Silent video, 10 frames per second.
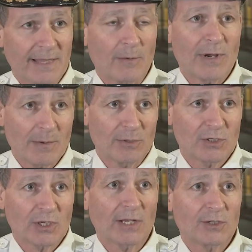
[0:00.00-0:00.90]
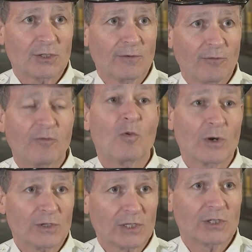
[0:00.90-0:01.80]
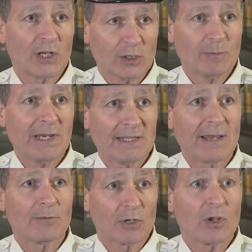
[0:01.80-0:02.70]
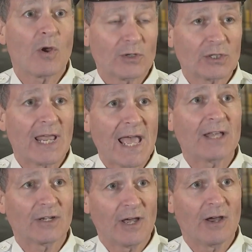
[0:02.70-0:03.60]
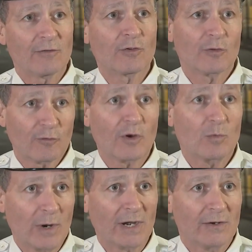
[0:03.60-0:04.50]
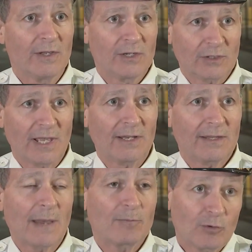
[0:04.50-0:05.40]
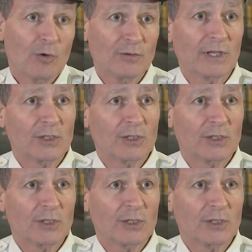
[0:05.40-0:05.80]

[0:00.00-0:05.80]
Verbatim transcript: They were hit with such force and such speed, they were launched out of their footwear. So that, that proves